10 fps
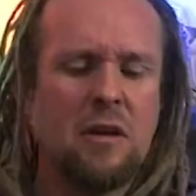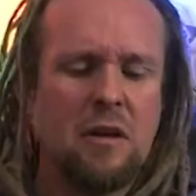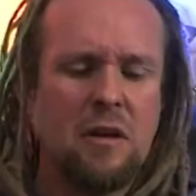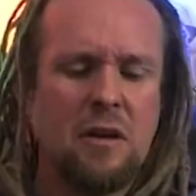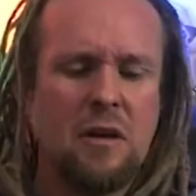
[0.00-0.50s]
And
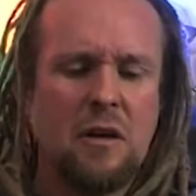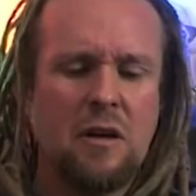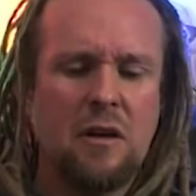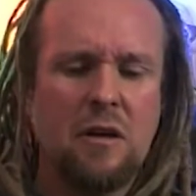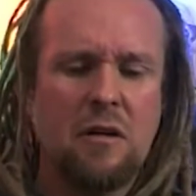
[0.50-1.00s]
has she
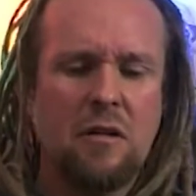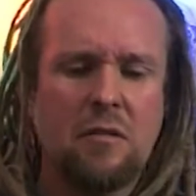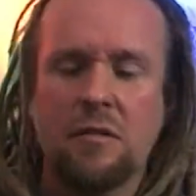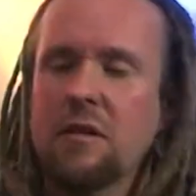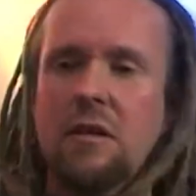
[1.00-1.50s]
come
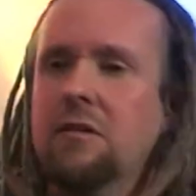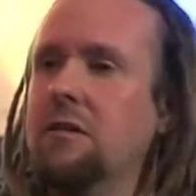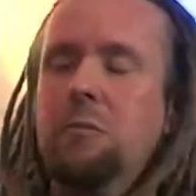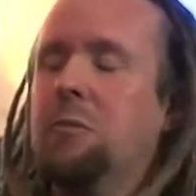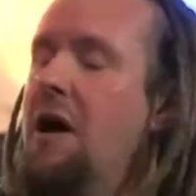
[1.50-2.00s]
back to
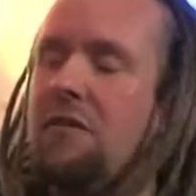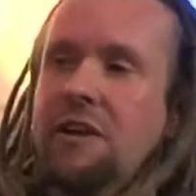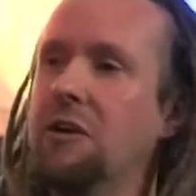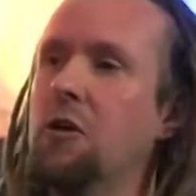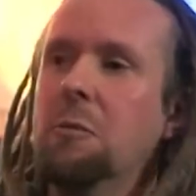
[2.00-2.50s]
normal? Has she
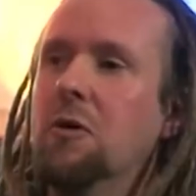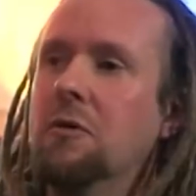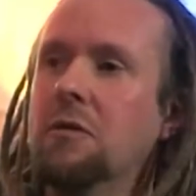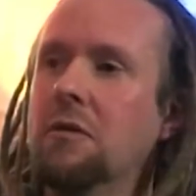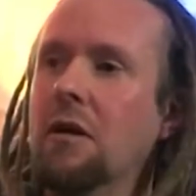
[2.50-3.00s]
returned? normal,